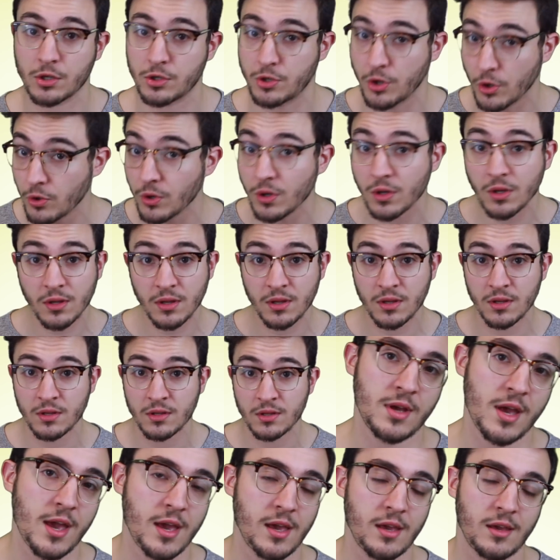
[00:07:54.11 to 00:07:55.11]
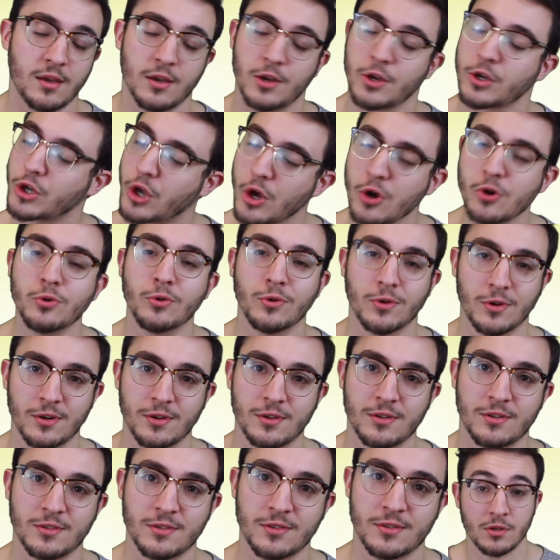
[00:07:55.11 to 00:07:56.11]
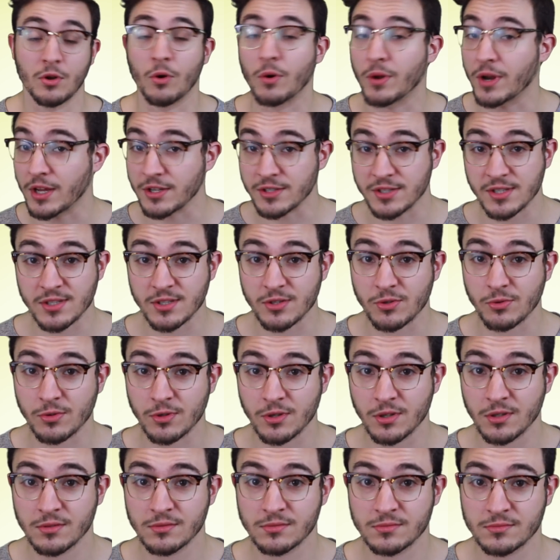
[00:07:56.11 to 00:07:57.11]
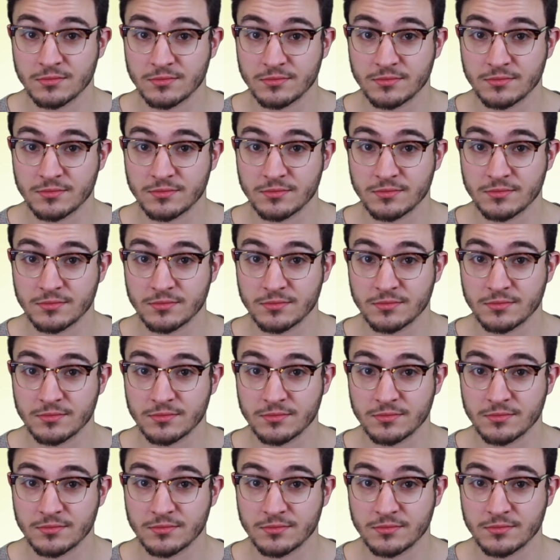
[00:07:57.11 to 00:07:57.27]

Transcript: Cool? Hey, cool. Know what else is cool?